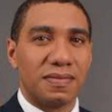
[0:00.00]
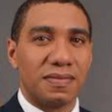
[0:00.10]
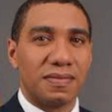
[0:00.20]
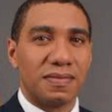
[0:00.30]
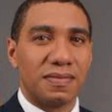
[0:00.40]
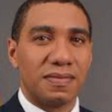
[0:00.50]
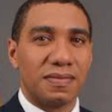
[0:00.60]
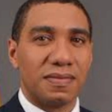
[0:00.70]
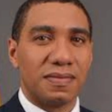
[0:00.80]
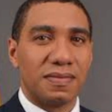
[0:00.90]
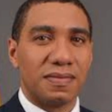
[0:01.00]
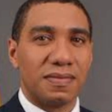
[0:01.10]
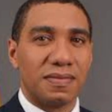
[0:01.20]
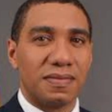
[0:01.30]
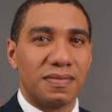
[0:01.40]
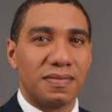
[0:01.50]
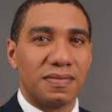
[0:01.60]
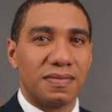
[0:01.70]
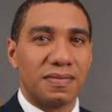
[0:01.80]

Nobody speaks.